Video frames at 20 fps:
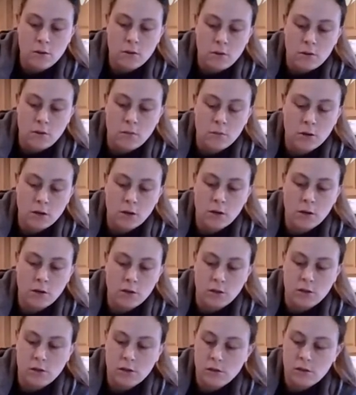And we're going to
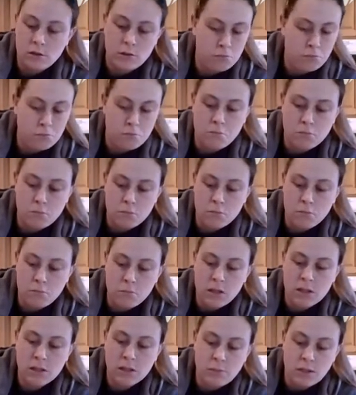just
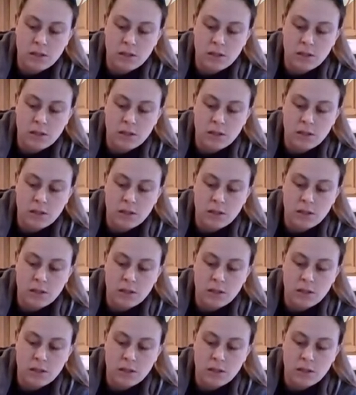mix.